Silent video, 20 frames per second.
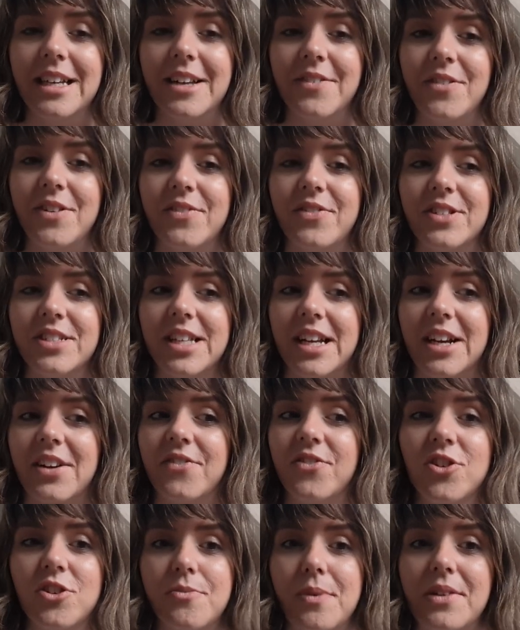Even if it's like
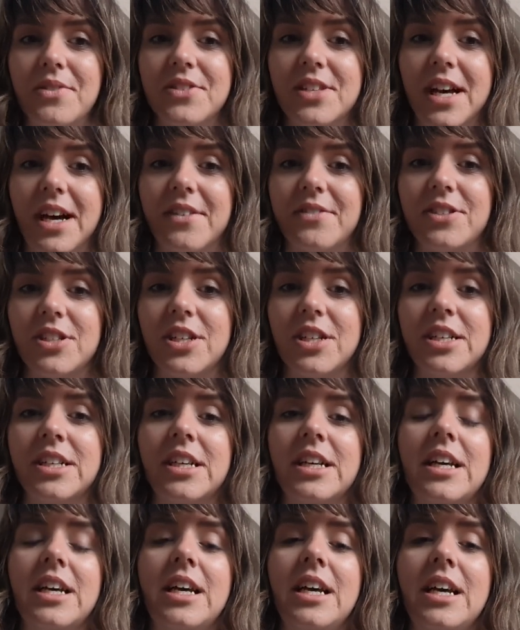a few months after,
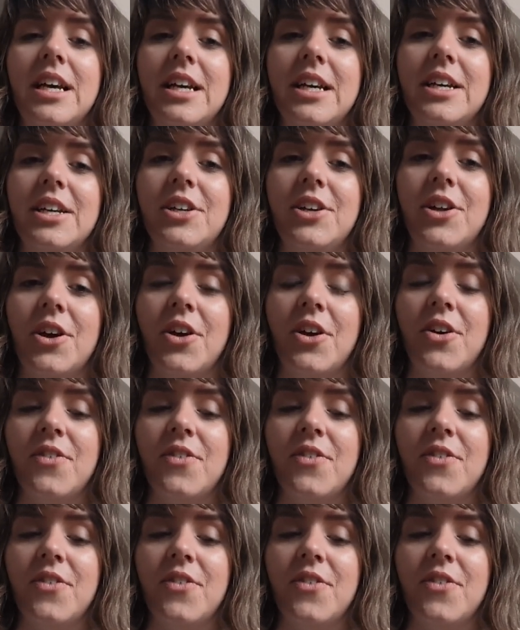you know,